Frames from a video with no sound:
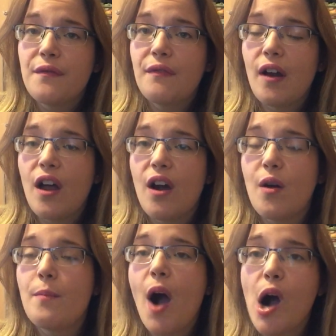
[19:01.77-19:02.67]

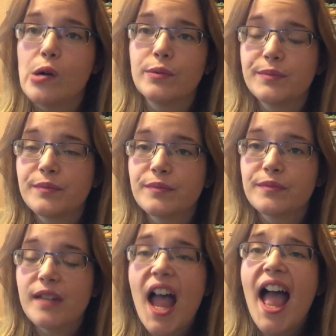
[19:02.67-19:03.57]
follow Poe,
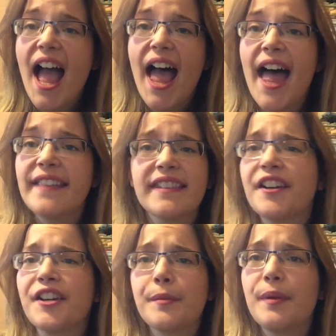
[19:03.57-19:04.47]
and
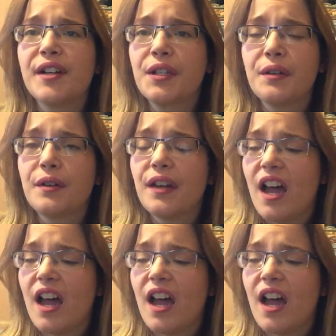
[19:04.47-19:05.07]
they are not very good